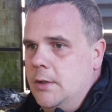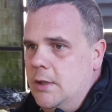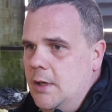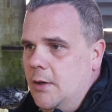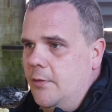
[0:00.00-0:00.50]

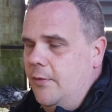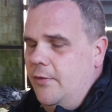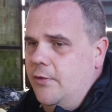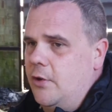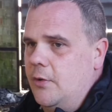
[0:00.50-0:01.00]
you know, if it's a
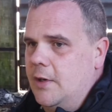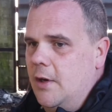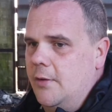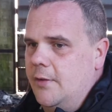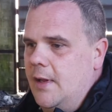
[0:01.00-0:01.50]
security
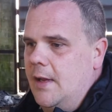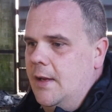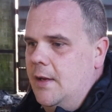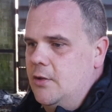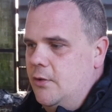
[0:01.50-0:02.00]
guard there
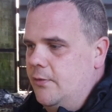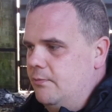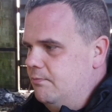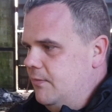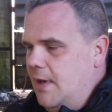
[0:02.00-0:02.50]
and you
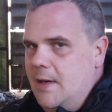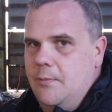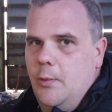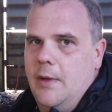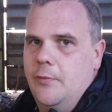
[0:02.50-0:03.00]
tell him
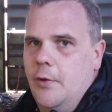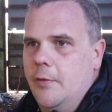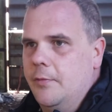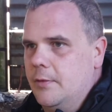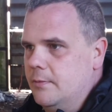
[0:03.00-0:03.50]
to F
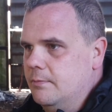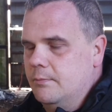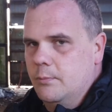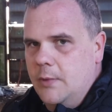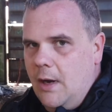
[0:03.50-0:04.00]
off and
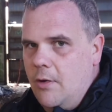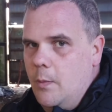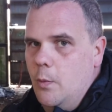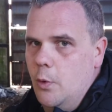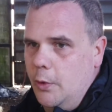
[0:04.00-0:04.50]
carry
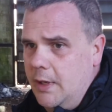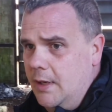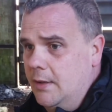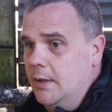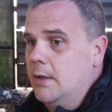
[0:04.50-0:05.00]
on
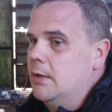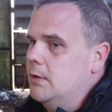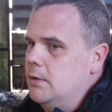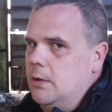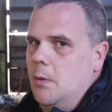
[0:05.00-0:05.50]
walking,
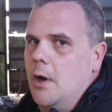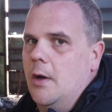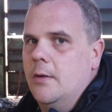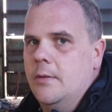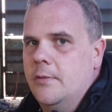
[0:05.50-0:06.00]
you are
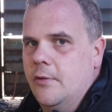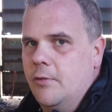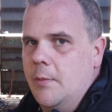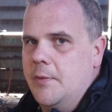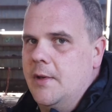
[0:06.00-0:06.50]

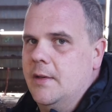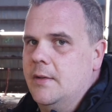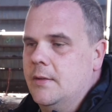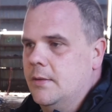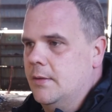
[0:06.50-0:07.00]
disrupting
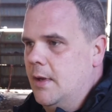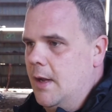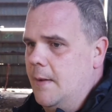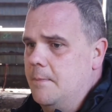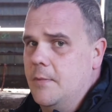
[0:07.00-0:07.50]

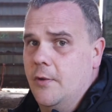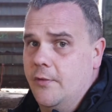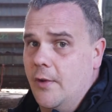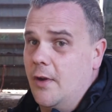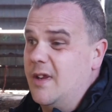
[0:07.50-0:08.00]
the
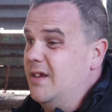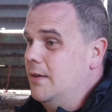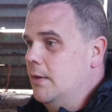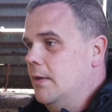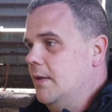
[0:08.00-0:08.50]
site.
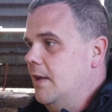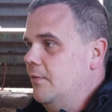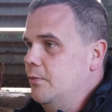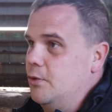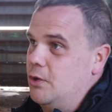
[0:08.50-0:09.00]

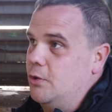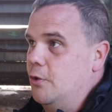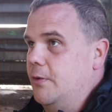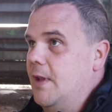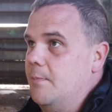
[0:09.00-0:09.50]
Therefore, you
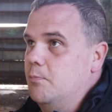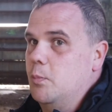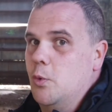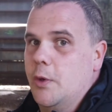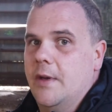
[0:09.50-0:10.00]
could then
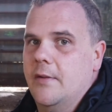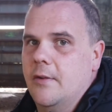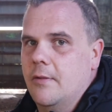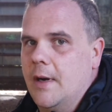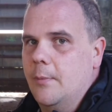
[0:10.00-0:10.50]
walk into the
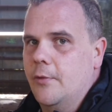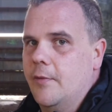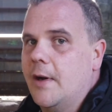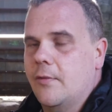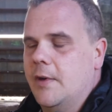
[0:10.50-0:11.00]
realms of
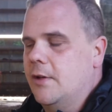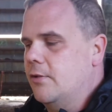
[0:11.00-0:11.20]
aggravated